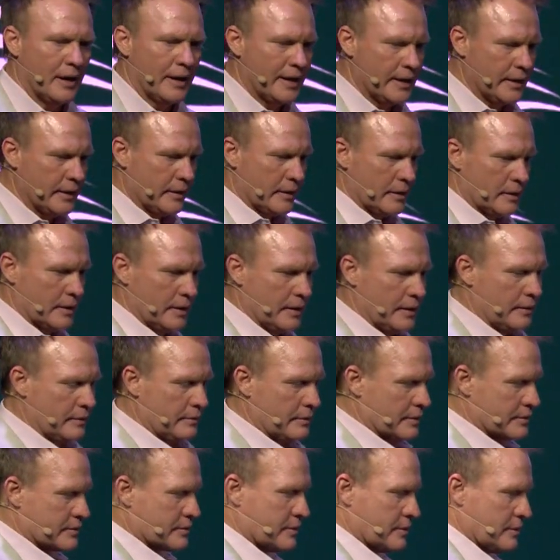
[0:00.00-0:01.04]

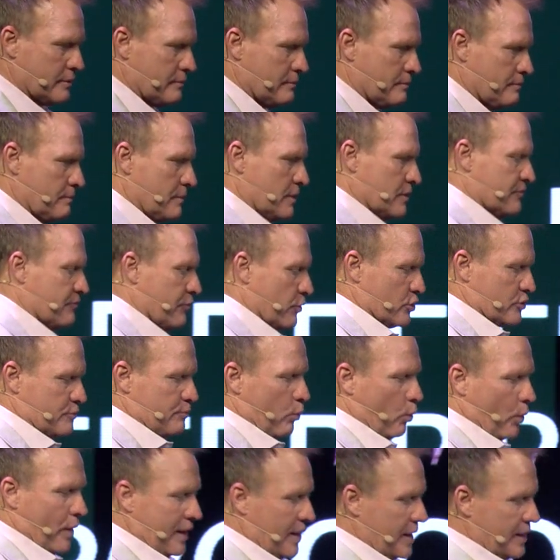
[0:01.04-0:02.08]
his
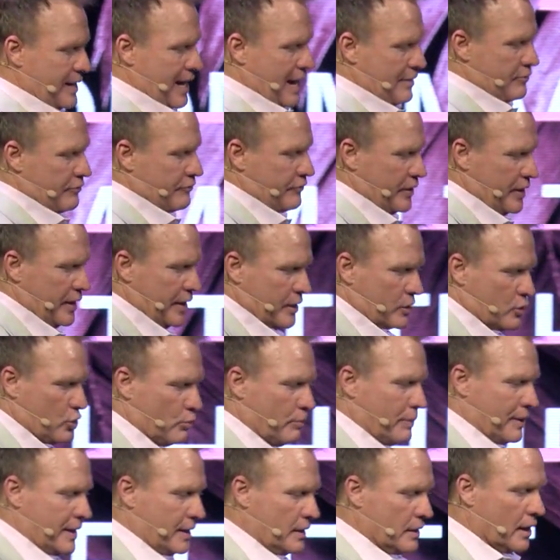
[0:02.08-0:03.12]
first boy, he didn't have a
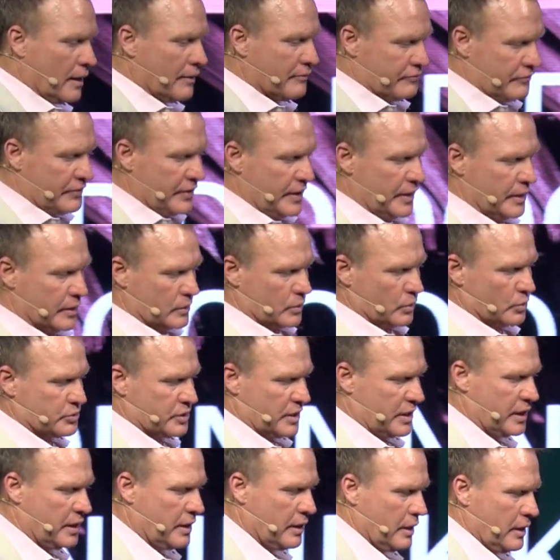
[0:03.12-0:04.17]
vehicle, but he loved vehicles,
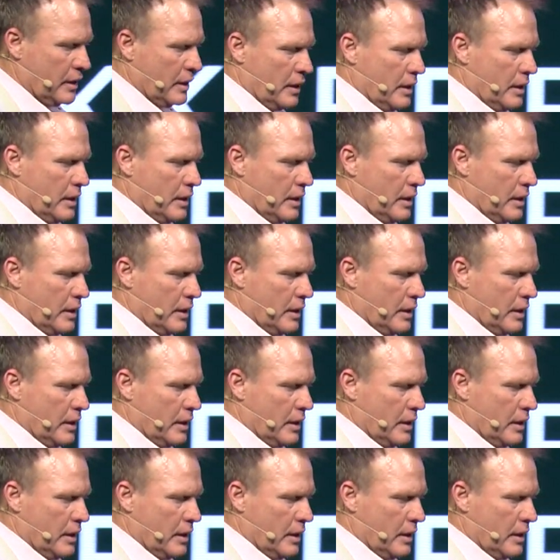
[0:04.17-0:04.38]
and